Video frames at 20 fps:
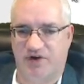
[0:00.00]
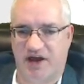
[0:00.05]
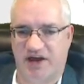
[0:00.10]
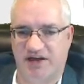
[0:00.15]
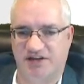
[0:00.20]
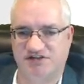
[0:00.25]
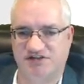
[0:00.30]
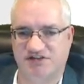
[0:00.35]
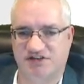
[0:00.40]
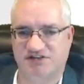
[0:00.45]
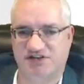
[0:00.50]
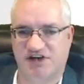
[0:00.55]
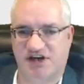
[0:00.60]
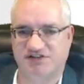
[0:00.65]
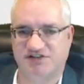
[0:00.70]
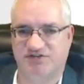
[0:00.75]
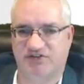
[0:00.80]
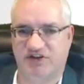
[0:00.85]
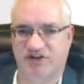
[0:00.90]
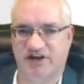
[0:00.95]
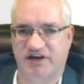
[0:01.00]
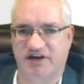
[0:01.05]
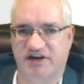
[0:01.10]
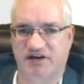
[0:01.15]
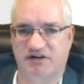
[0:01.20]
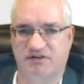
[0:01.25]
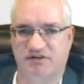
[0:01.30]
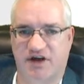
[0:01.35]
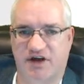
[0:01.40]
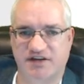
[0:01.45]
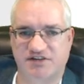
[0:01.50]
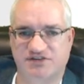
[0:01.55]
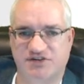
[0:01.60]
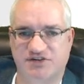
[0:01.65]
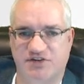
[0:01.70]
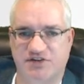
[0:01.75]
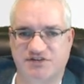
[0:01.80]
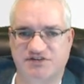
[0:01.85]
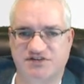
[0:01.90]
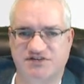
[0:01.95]
successfully, right? So
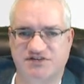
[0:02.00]
this